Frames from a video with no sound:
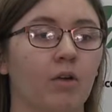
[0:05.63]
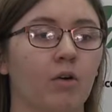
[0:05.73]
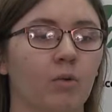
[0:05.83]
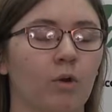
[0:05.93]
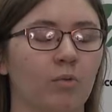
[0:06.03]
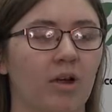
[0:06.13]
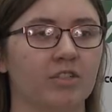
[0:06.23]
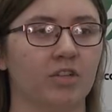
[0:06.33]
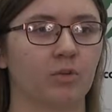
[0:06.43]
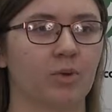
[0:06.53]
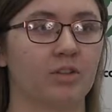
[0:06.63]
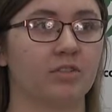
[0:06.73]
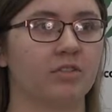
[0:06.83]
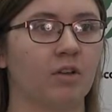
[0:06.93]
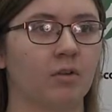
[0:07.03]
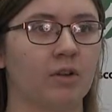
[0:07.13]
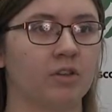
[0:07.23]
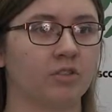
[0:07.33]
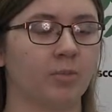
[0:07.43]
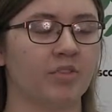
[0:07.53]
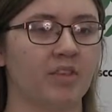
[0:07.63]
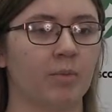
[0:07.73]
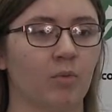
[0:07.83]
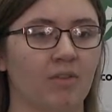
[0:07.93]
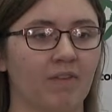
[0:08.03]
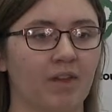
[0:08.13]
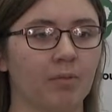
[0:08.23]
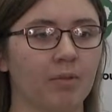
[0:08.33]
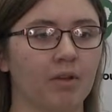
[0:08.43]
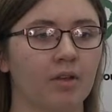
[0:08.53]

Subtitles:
Gold Award project was Stoughton History Museum Revamp.